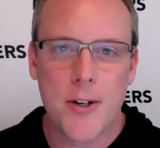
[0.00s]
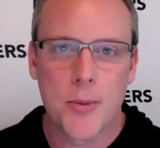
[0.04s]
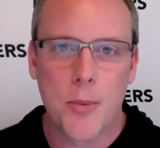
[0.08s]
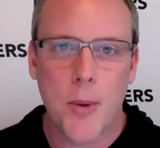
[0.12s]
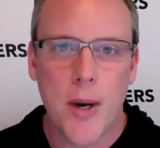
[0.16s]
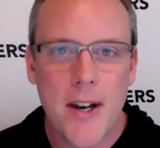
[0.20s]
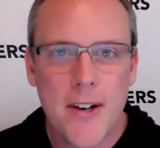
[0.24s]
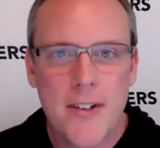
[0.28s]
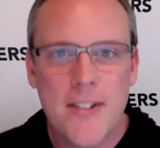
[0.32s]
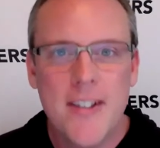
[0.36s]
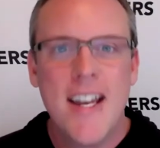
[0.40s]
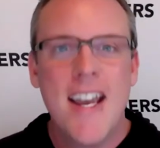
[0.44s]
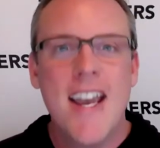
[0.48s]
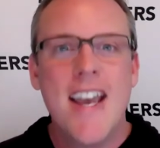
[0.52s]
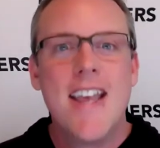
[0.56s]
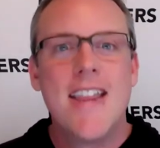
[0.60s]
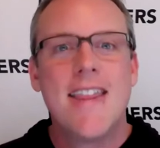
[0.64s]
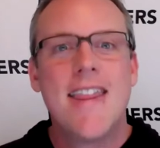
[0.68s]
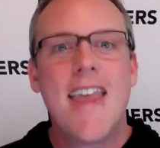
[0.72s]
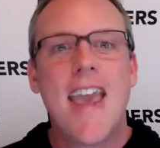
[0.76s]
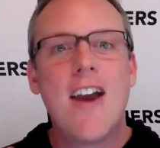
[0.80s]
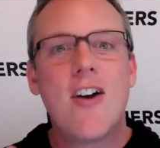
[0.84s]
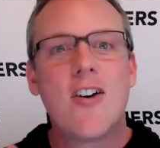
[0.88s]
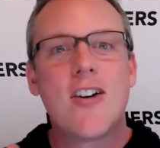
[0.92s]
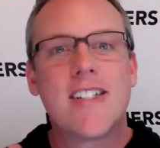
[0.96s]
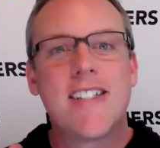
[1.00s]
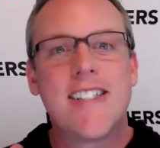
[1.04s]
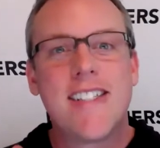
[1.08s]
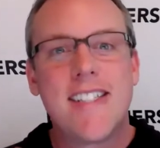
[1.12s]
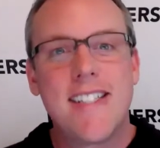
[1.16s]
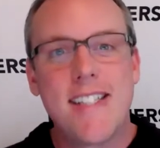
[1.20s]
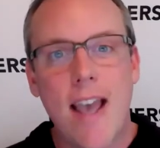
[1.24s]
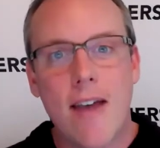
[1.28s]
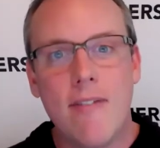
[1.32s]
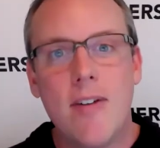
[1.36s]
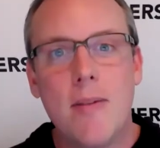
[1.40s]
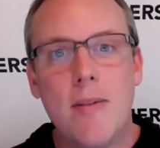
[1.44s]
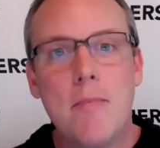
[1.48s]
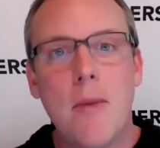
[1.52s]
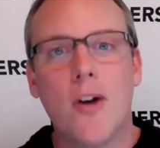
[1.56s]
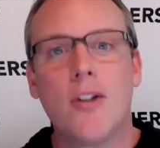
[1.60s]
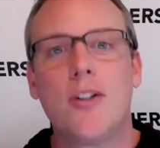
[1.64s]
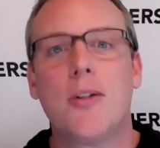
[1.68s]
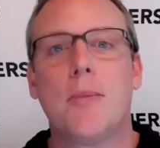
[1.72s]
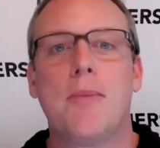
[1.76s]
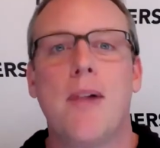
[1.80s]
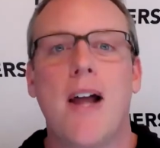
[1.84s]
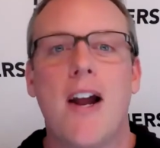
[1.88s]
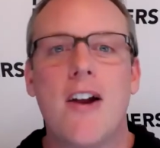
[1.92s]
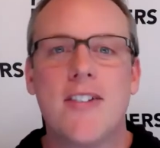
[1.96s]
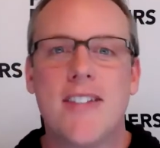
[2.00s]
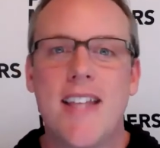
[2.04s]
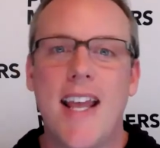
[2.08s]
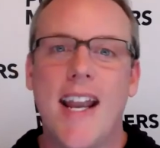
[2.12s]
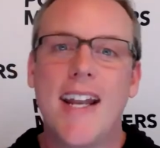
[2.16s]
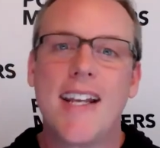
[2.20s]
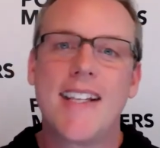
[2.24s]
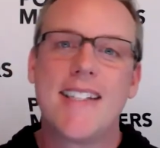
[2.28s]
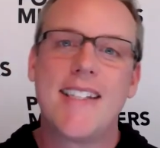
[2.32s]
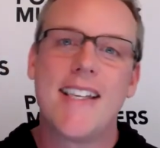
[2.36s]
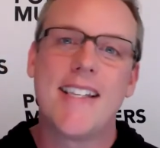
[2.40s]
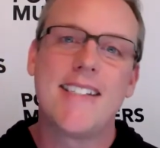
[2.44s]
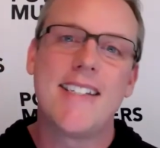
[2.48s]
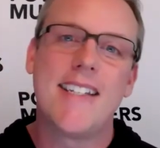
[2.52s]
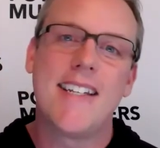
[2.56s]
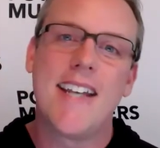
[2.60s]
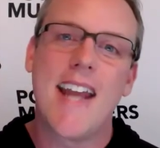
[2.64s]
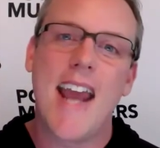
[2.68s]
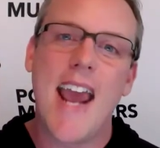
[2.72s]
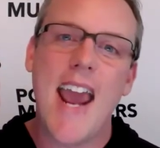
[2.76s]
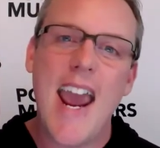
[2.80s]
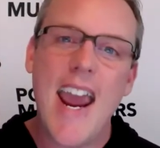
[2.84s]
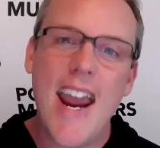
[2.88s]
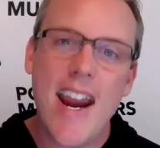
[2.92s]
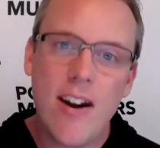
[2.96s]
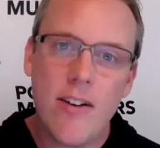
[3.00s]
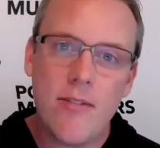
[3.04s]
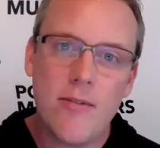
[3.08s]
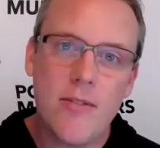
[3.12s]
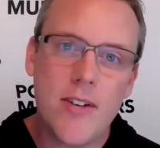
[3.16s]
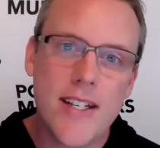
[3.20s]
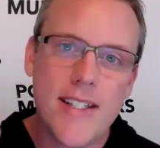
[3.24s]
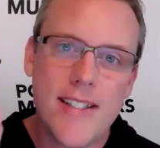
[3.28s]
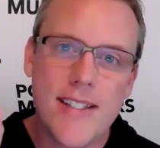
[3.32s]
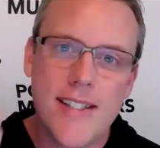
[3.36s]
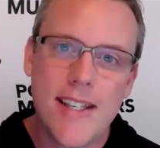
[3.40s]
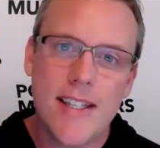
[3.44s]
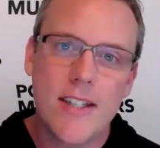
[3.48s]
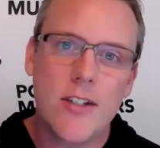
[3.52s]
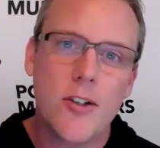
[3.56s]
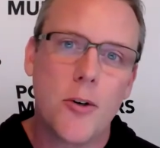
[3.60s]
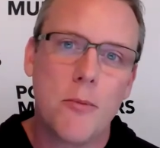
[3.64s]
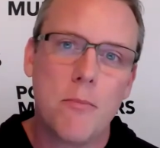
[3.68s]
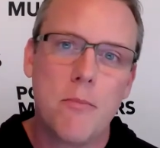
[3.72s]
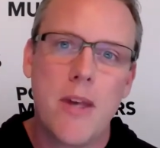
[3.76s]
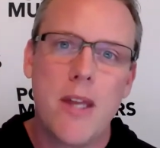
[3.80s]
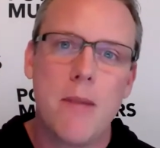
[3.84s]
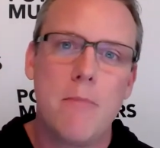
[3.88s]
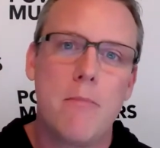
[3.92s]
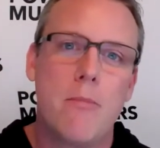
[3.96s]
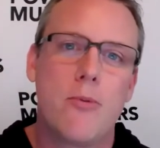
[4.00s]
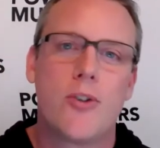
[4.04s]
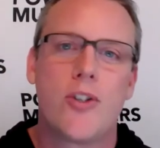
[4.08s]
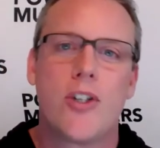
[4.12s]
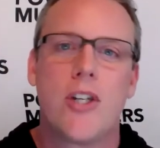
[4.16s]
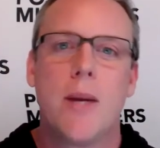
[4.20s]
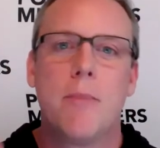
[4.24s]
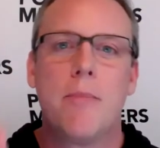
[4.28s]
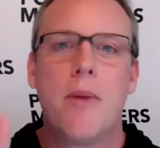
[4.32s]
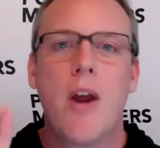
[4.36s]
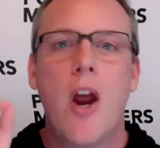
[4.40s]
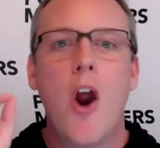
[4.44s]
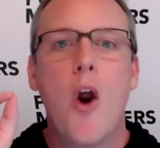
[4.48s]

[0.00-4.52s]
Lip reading: Well, they are 7 multipliers that exist in every single membership,